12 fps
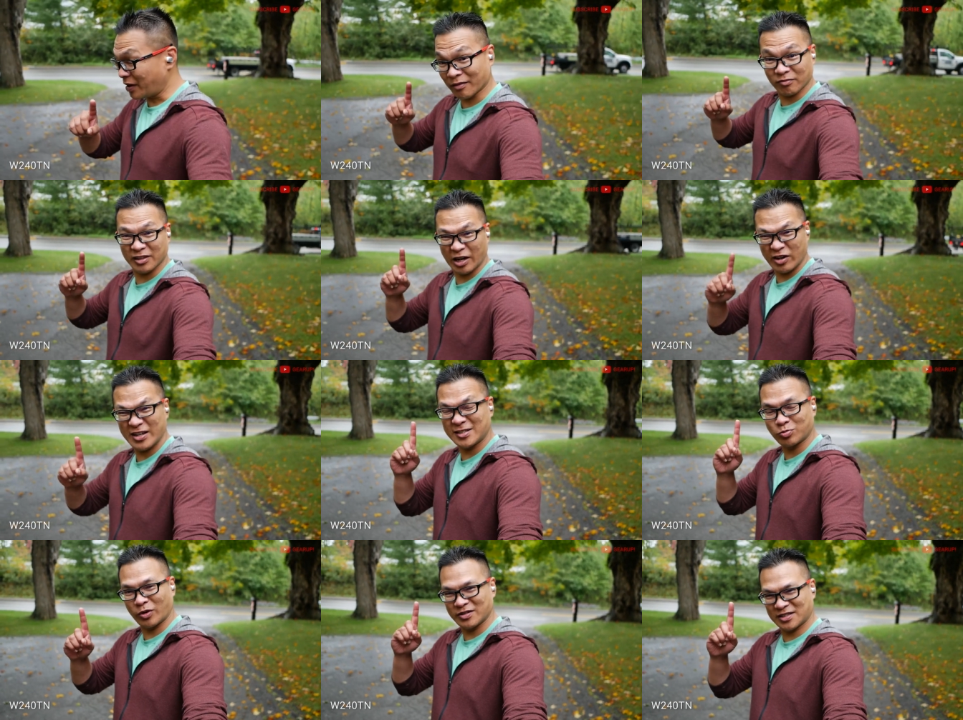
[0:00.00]
But there
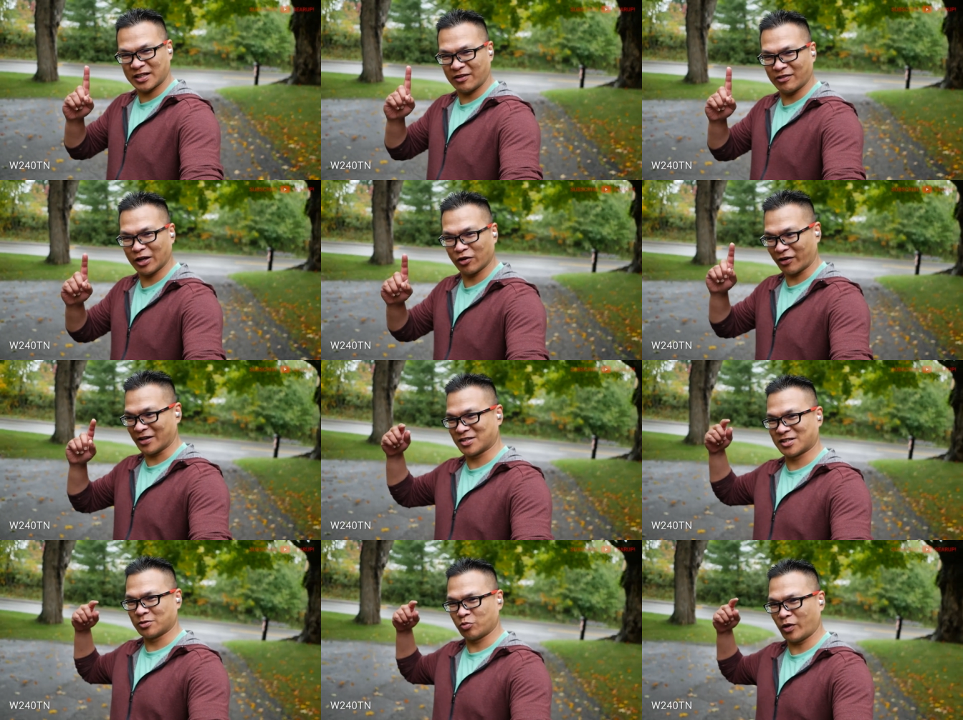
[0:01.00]
is one saving
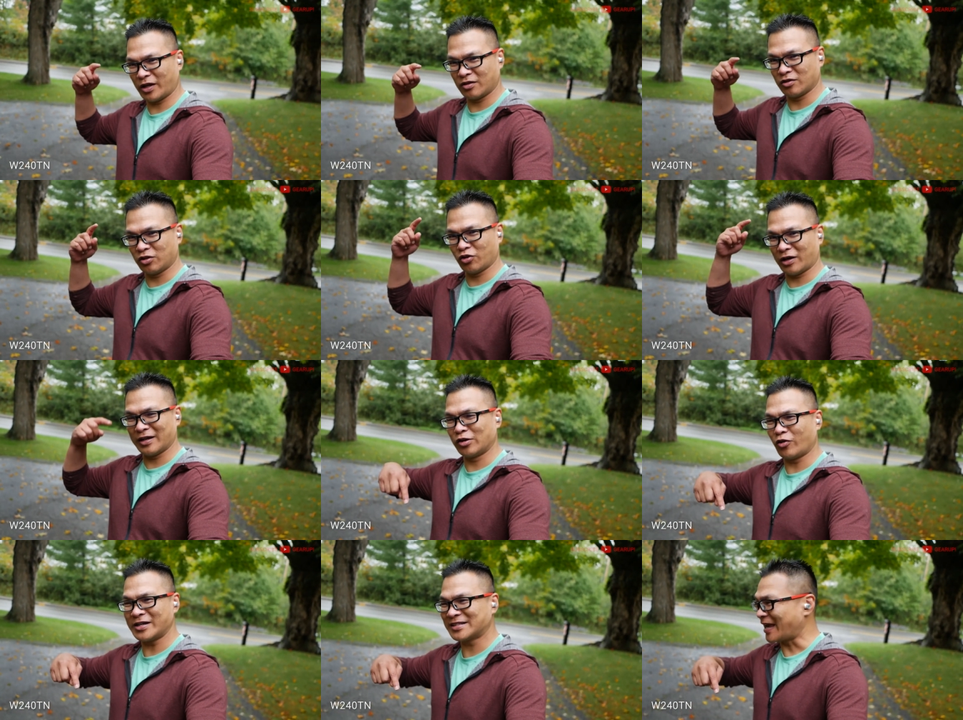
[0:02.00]
grace. When you're in
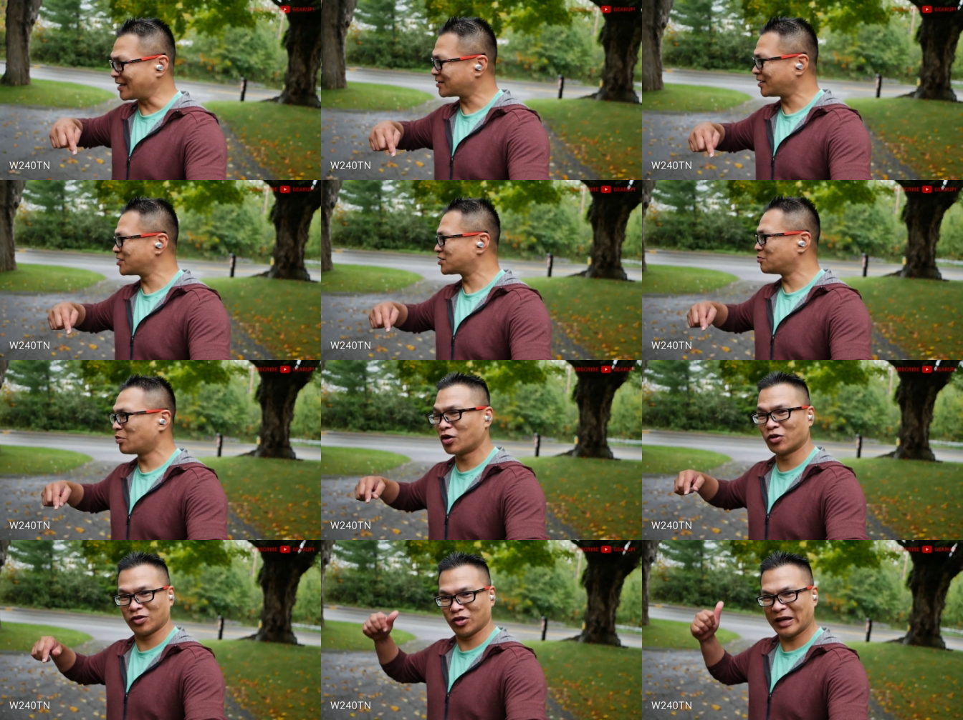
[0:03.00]
noise cancellation
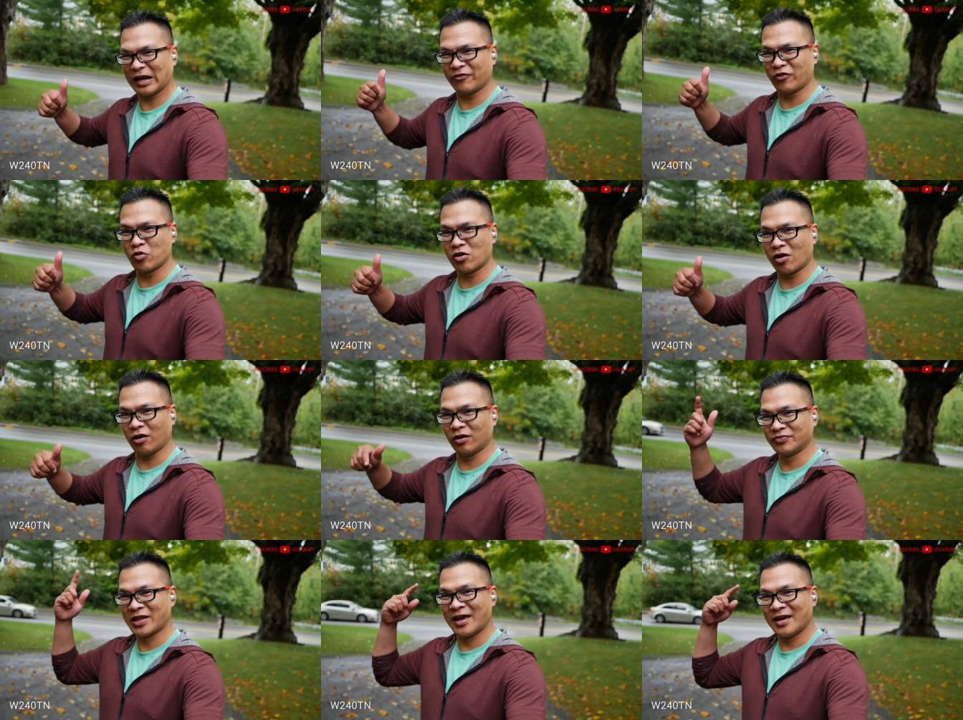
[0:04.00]
mode, you get a phone
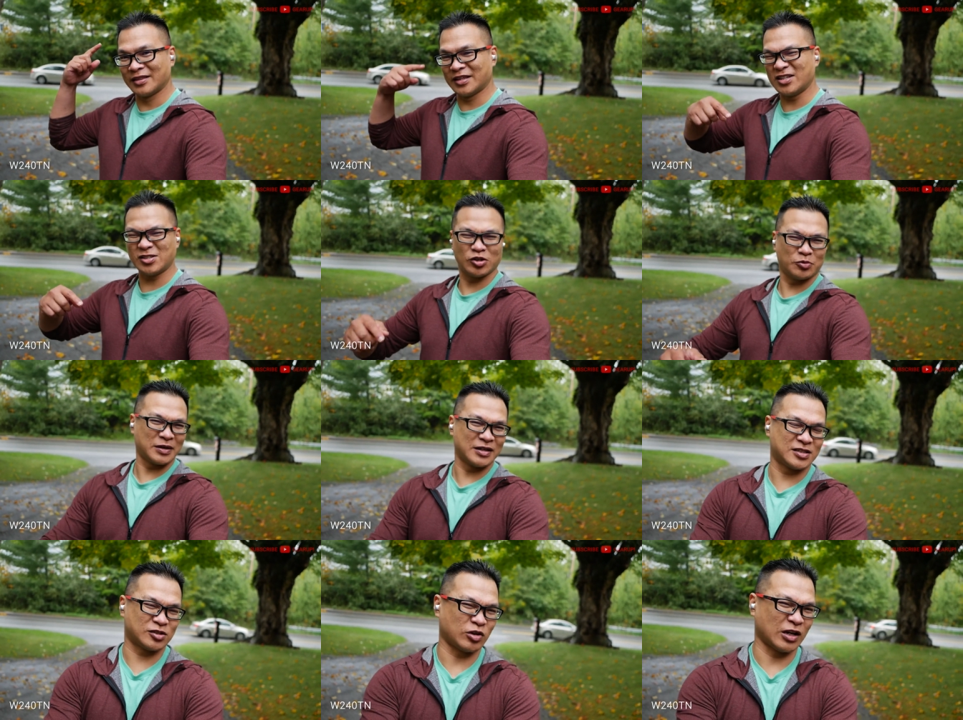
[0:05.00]
call. These
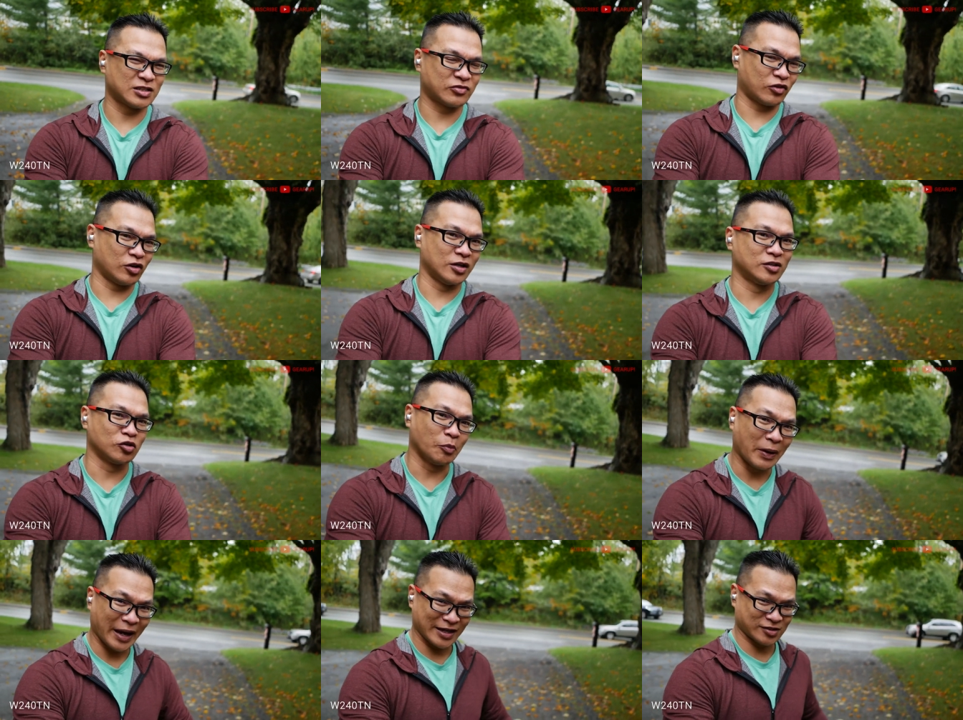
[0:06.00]
earbuds transfer into
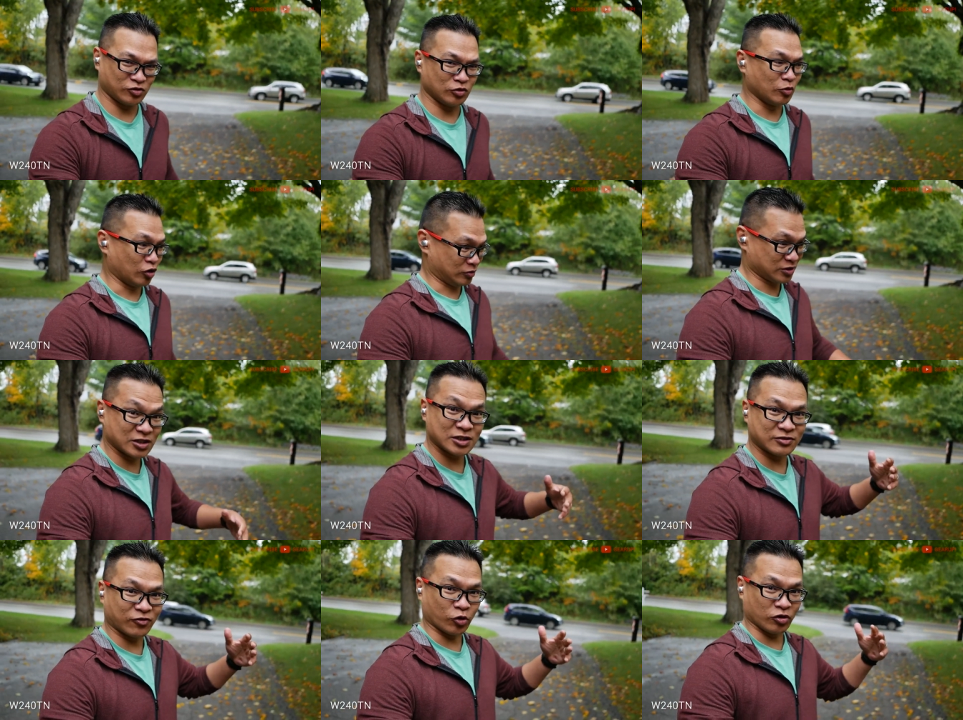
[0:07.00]
pass-through mode
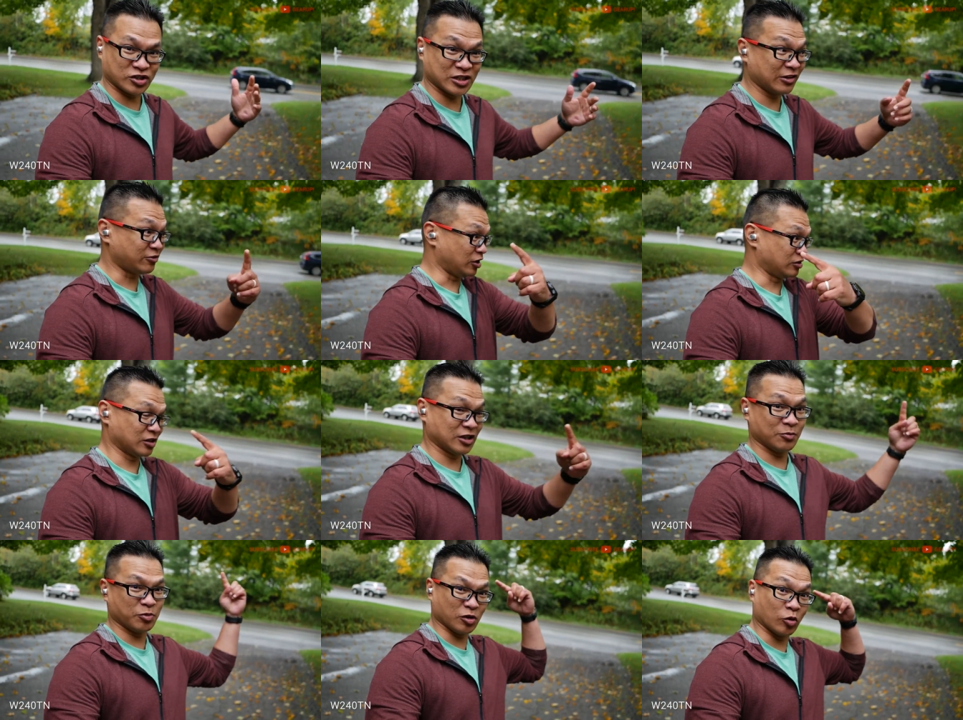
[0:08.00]
just for your safety, to
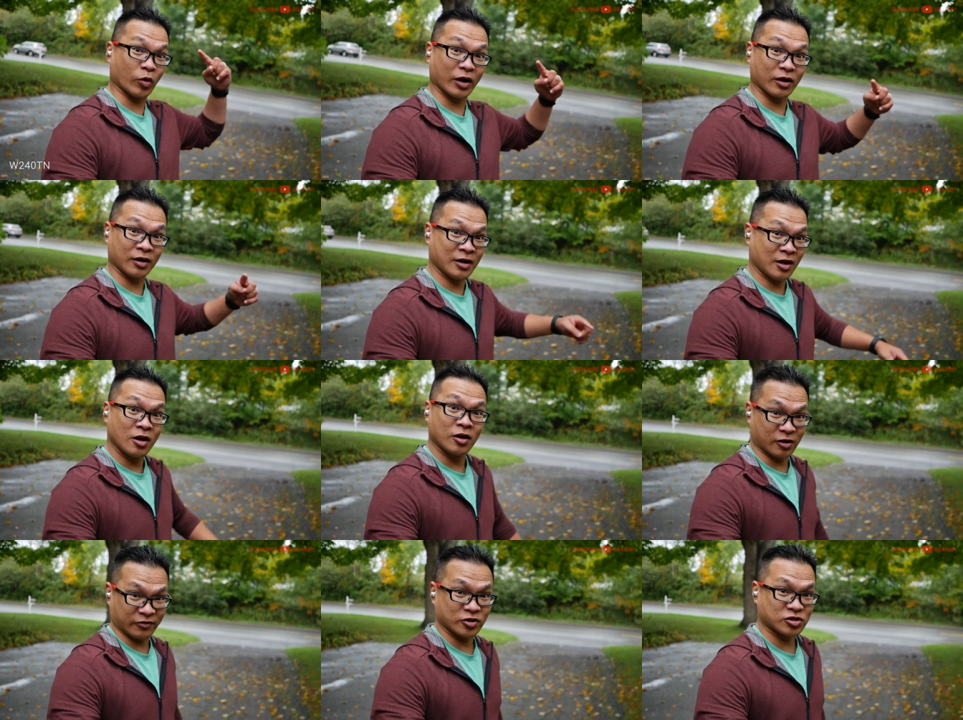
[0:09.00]
keep you aware
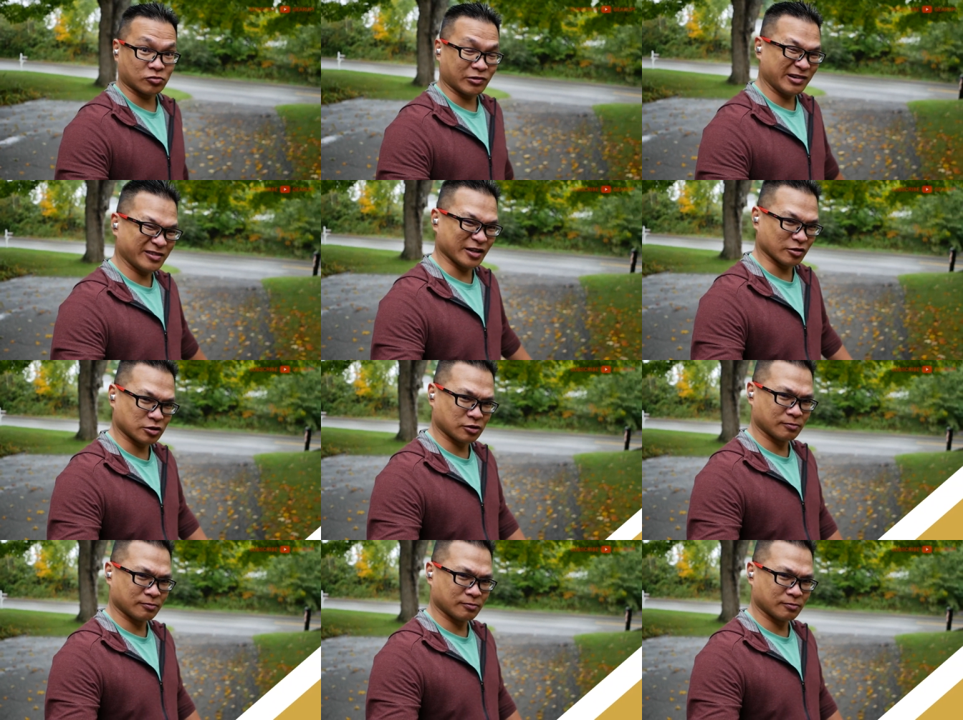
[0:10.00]
of your surroundings.